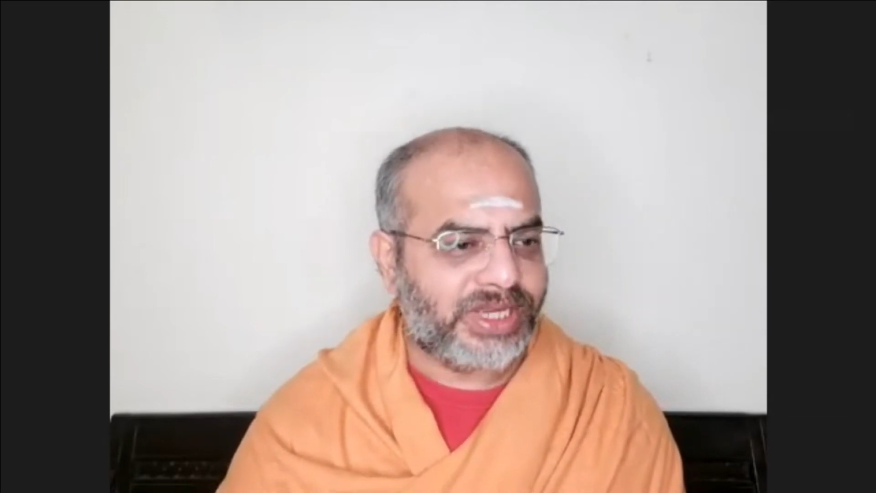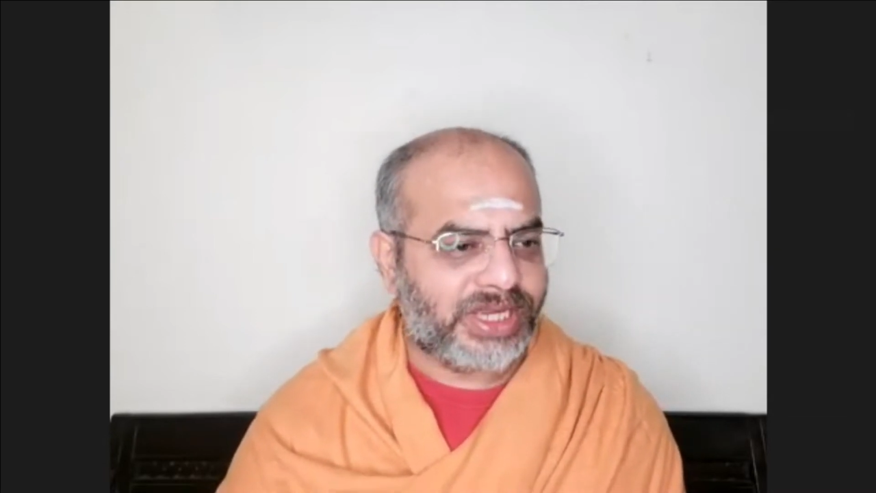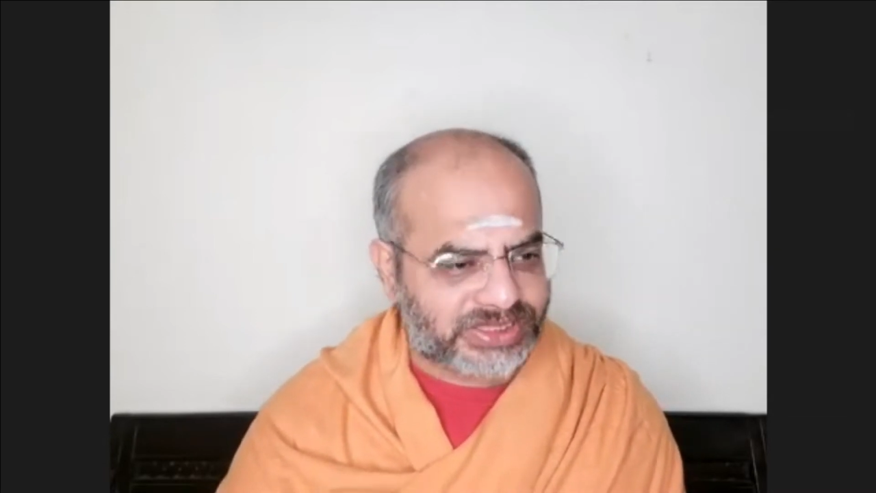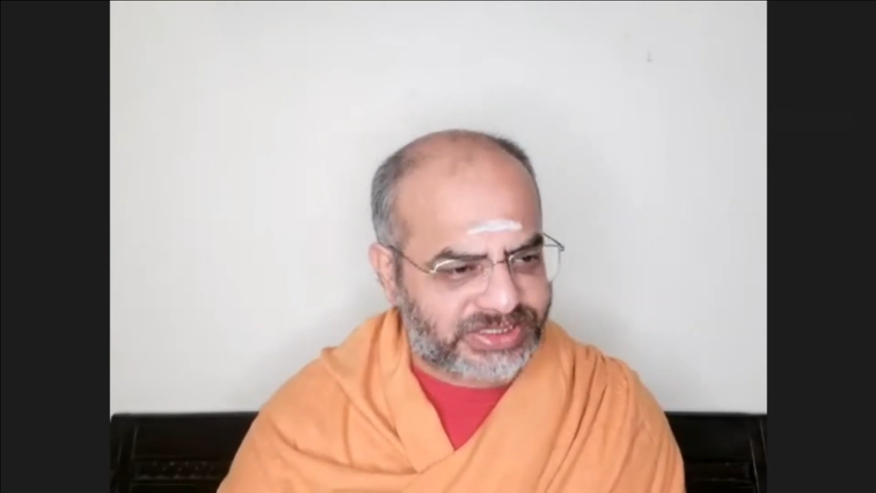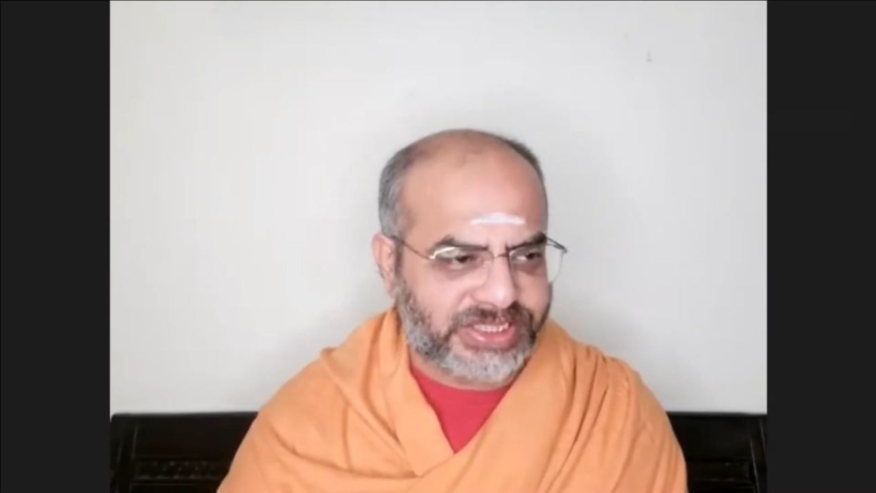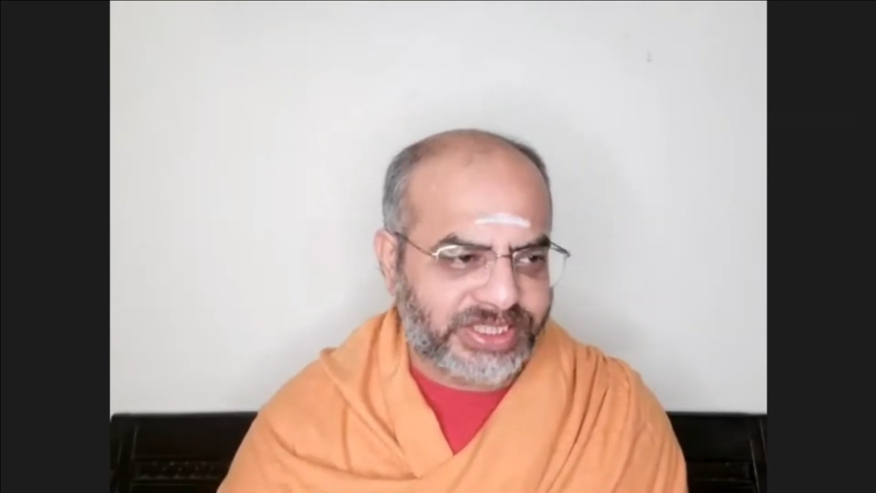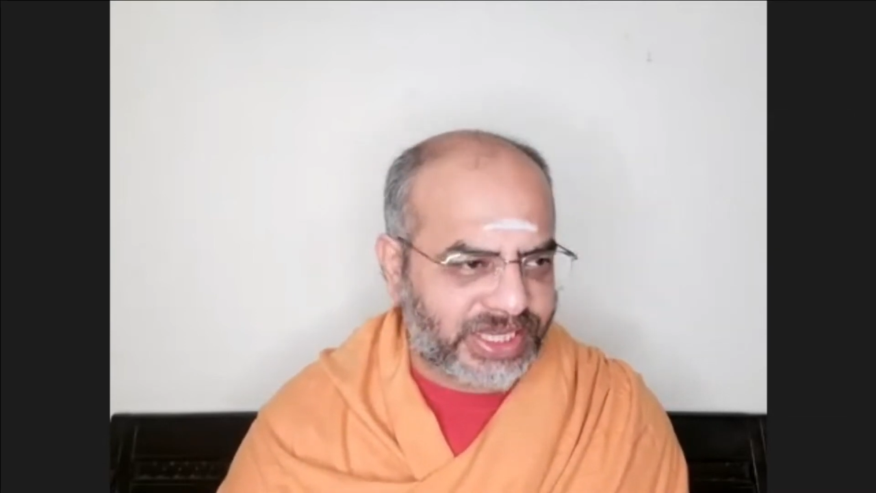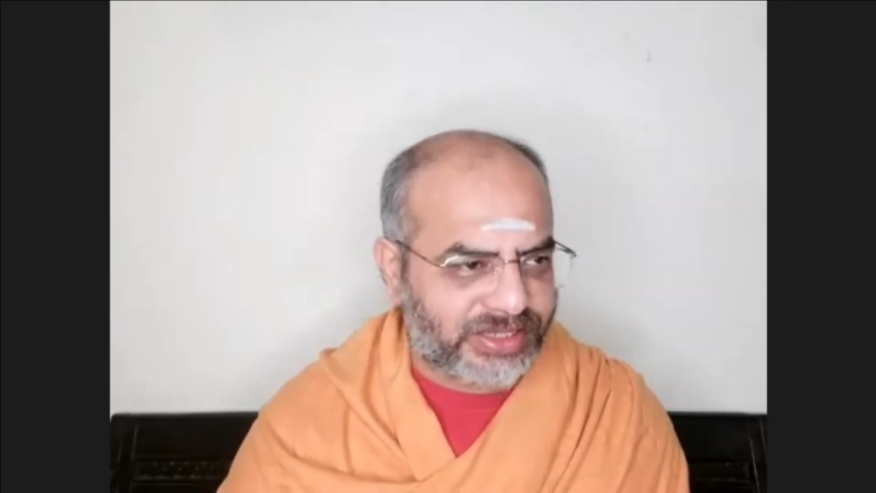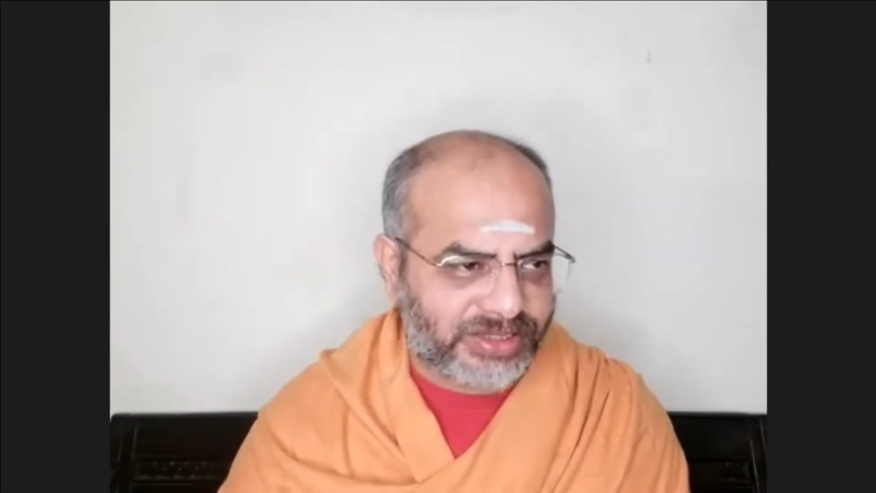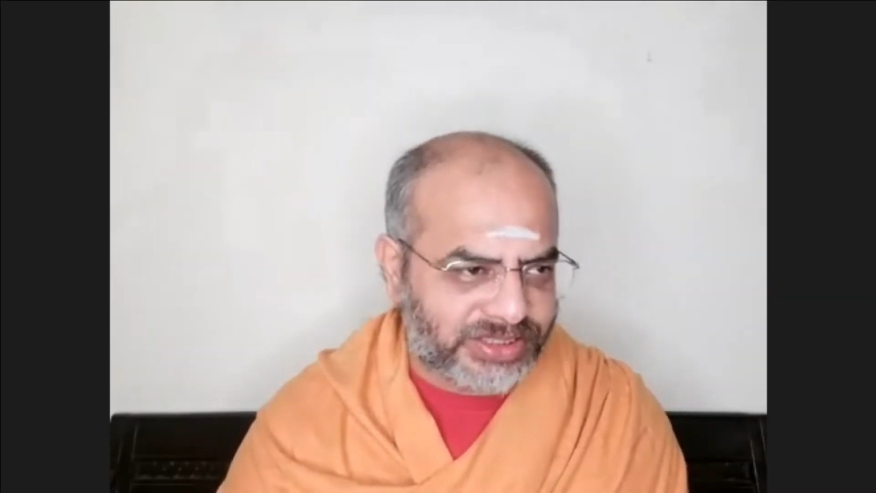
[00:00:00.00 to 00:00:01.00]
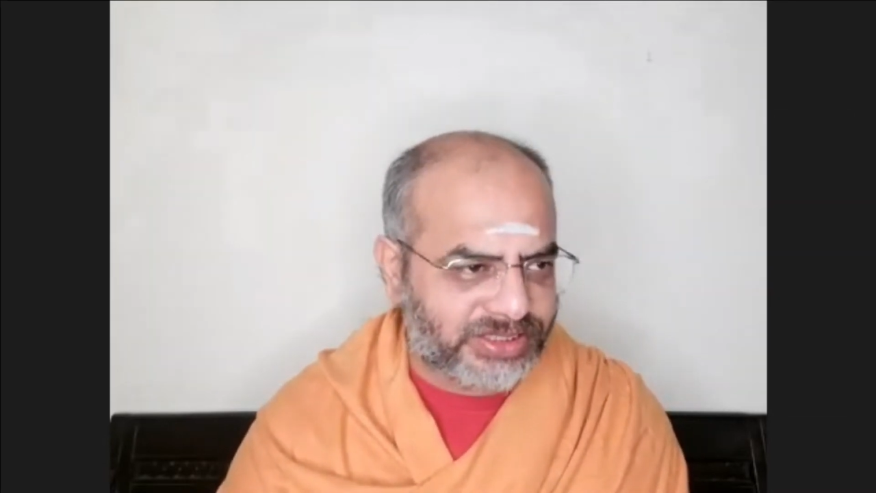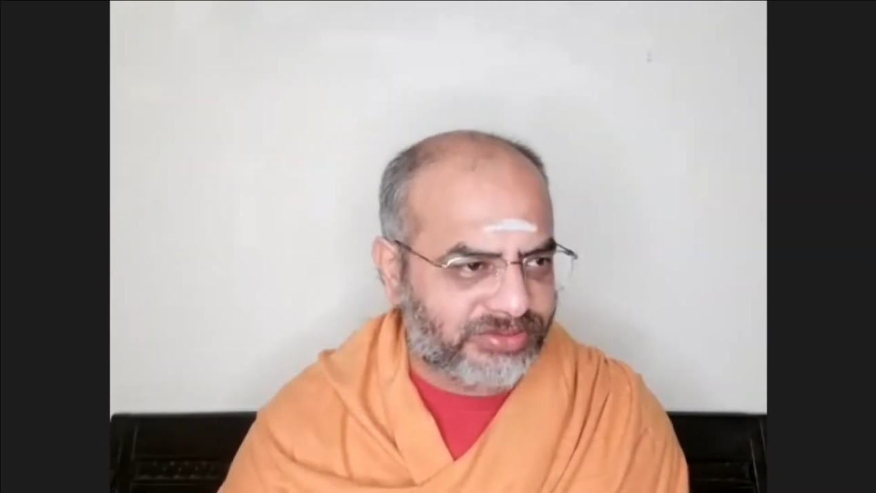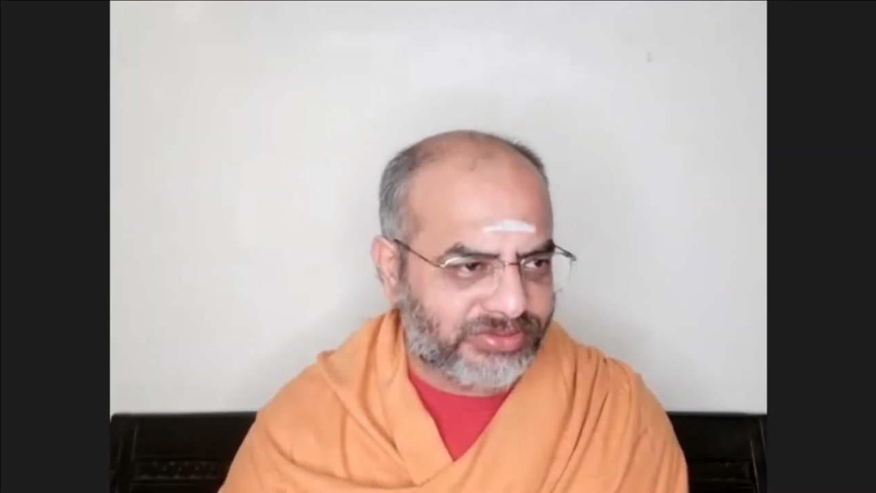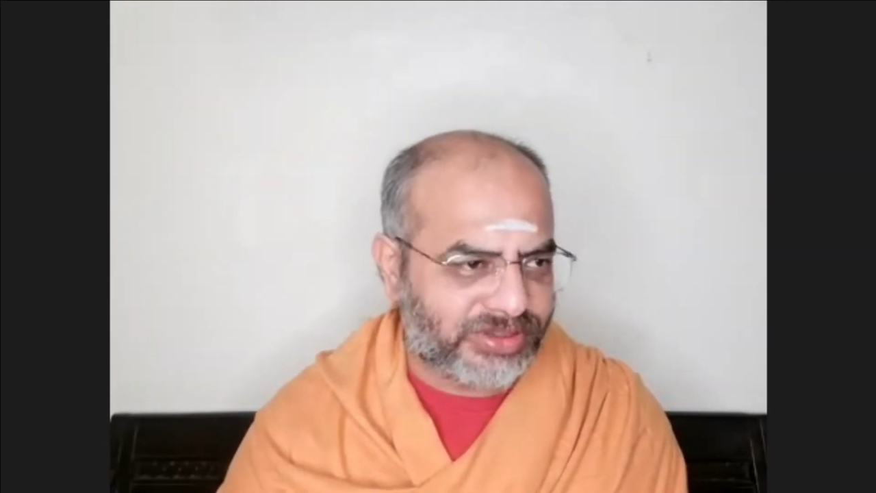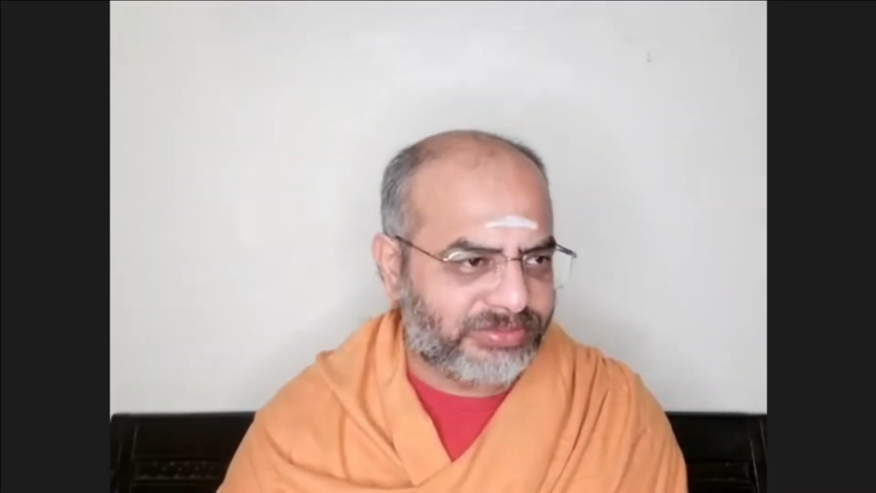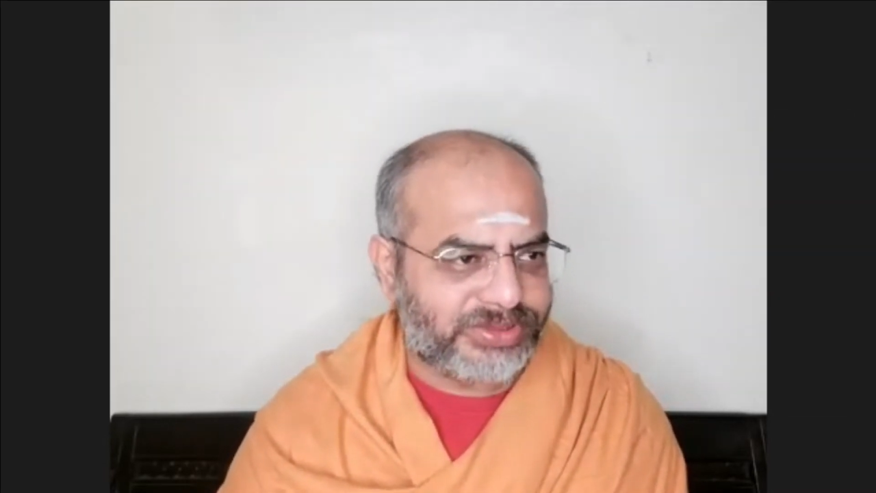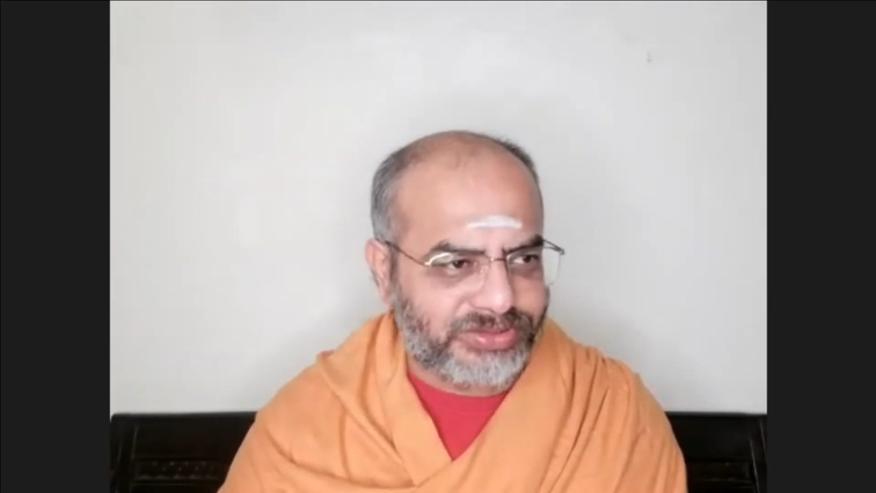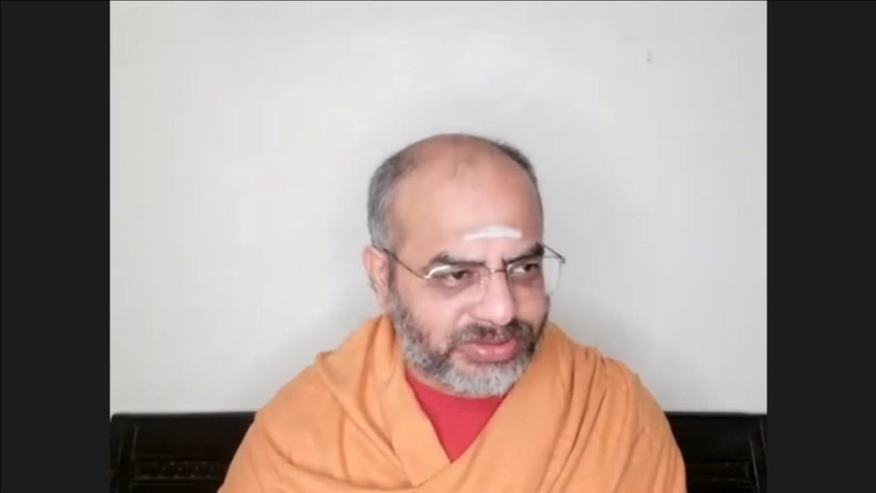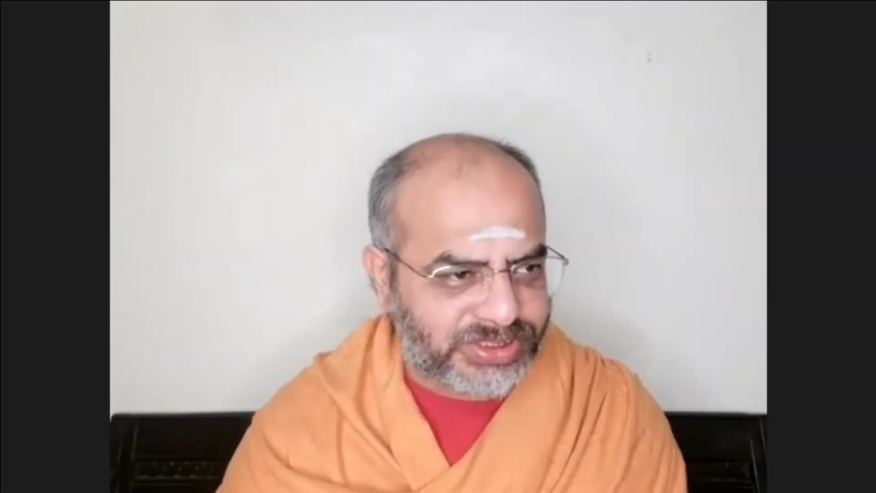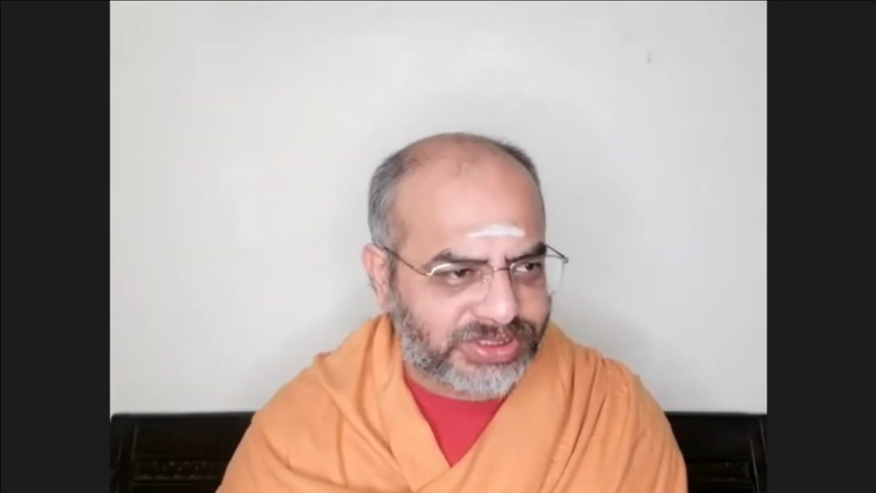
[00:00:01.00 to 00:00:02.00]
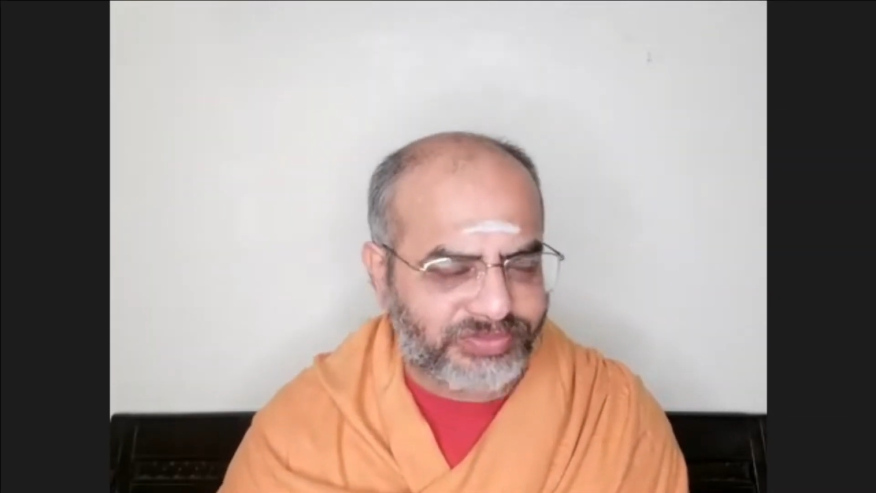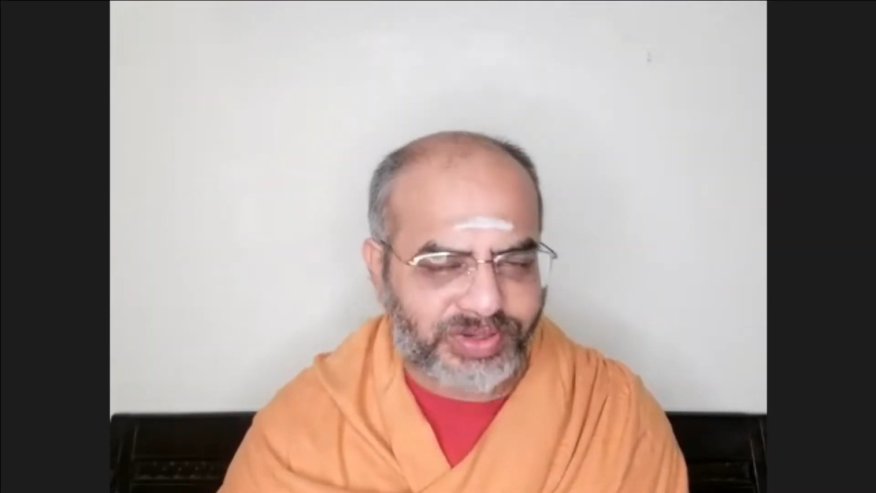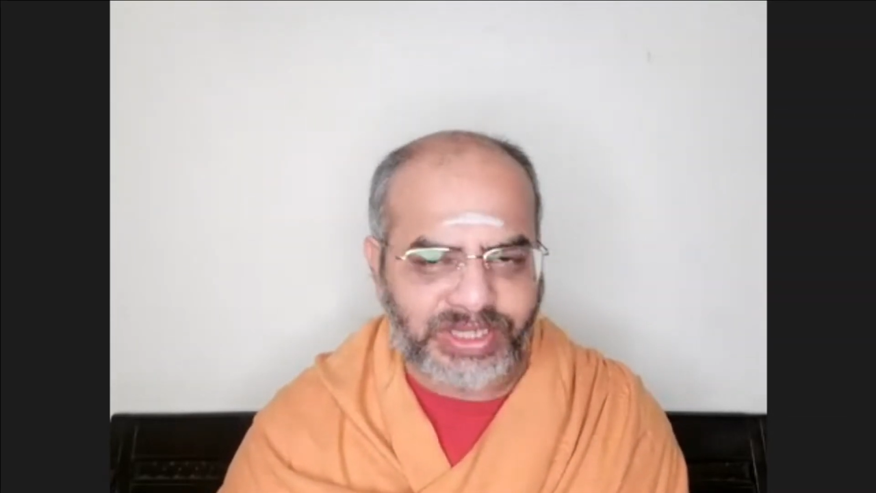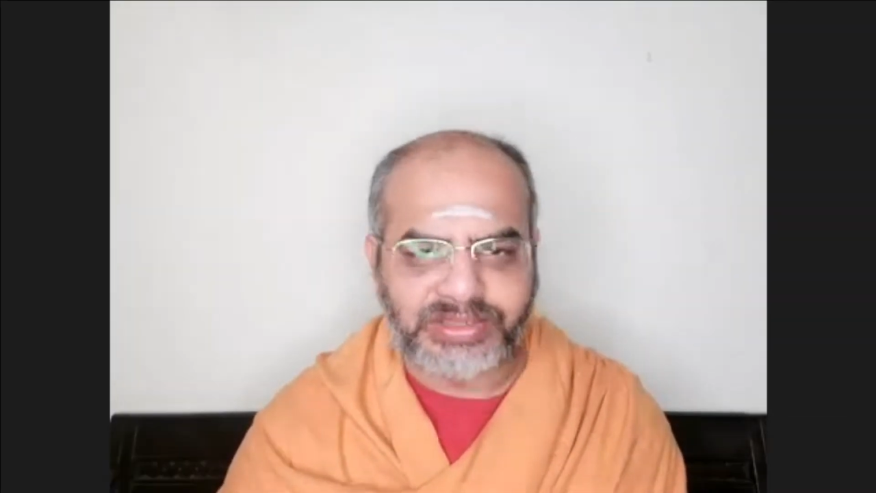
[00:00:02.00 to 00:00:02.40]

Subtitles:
Asti is a verb, so it is fine.